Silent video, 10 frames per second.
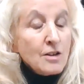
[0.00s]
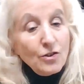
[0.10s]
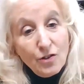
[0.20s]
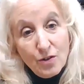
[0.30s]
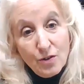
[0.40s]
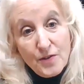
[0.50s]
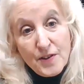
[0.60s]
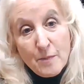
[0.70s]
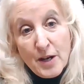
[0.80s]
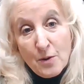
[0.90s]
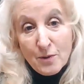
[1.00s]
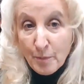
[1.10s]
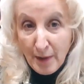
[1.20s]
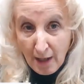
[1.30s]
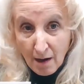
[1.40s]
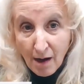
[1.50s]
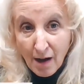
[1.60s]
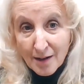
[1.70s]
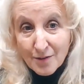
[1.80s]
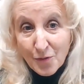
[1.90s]
And you knew if somebody was being
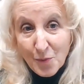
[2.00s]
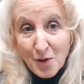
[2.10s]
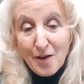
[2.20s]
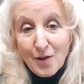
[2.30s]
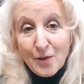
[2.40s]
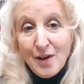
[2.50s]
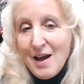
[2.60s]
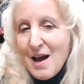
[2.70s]
honest with you.